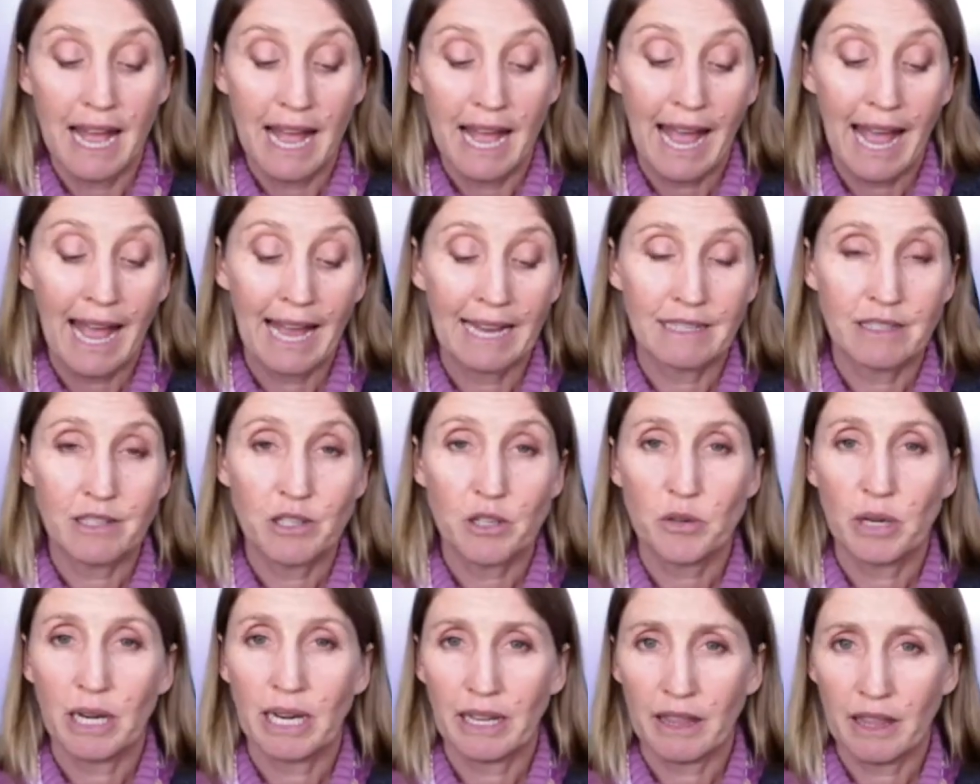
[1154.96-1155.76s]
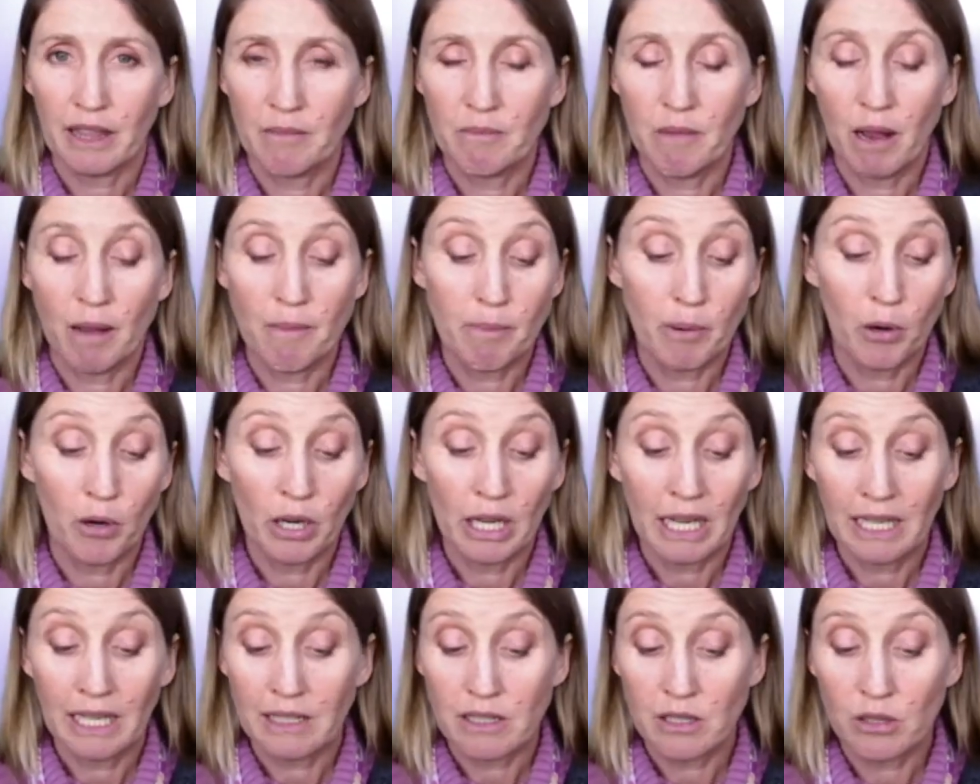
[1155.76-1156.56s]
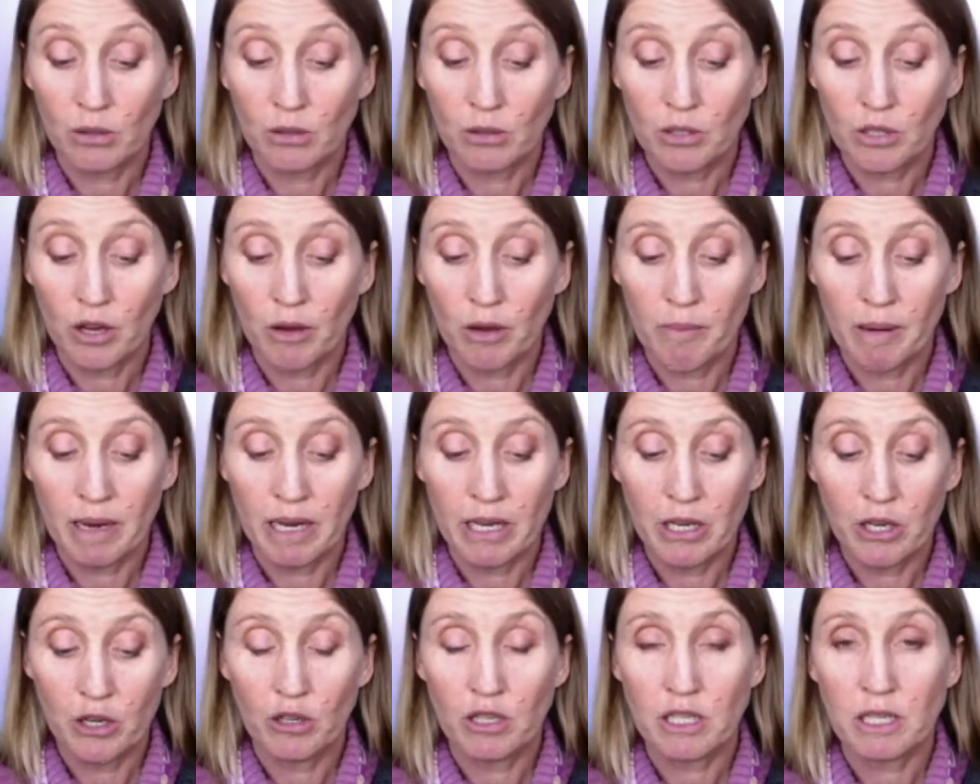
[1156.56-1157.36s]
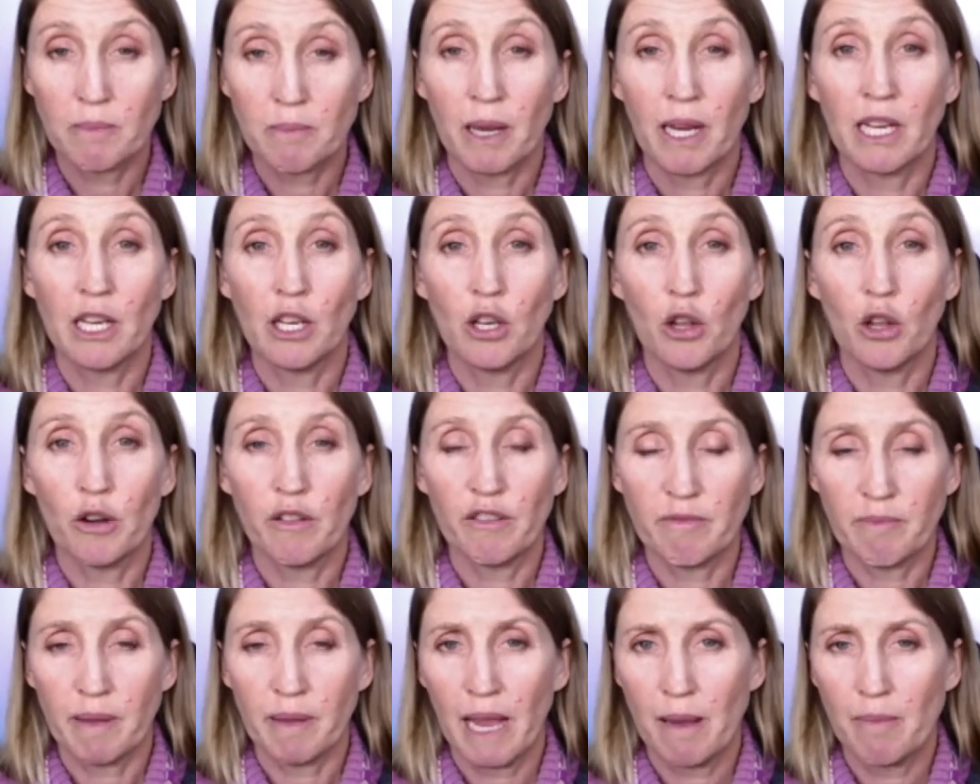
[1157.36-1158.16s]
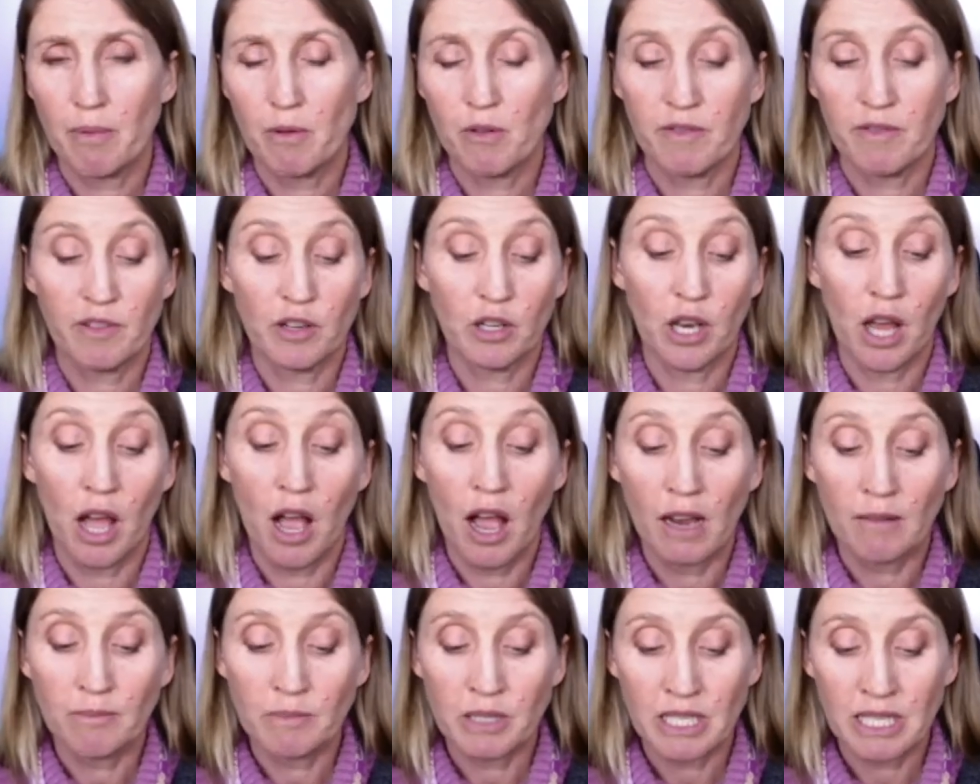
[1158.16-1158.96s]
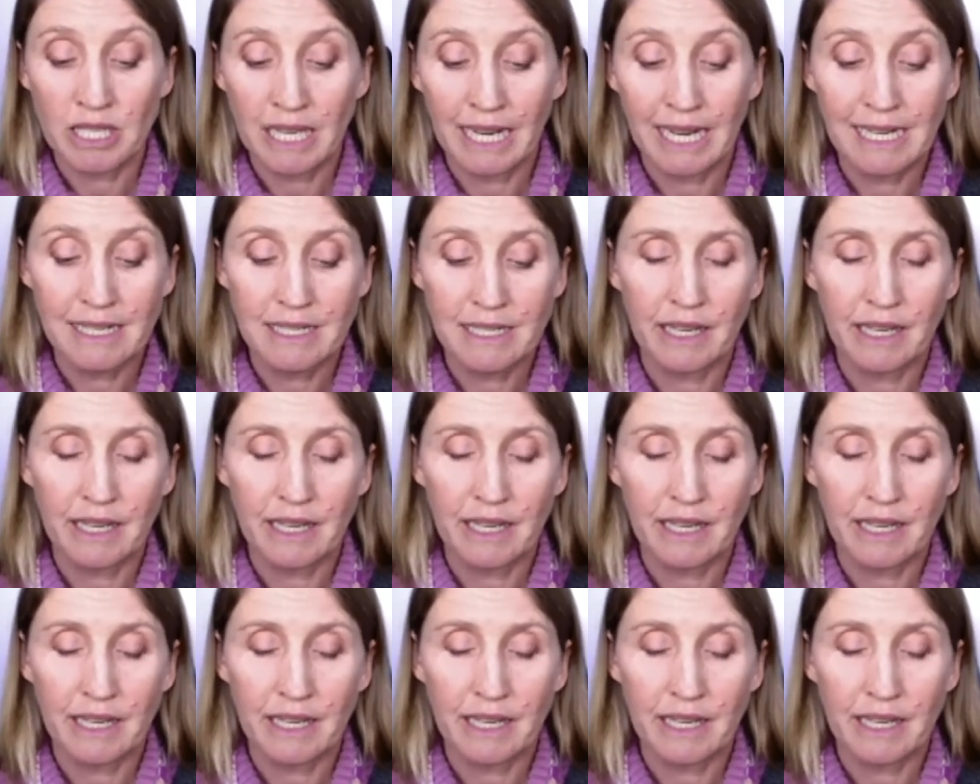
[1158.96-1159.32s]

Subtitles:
and strength in my body. It's also been used by a lot of people for Lyme disease.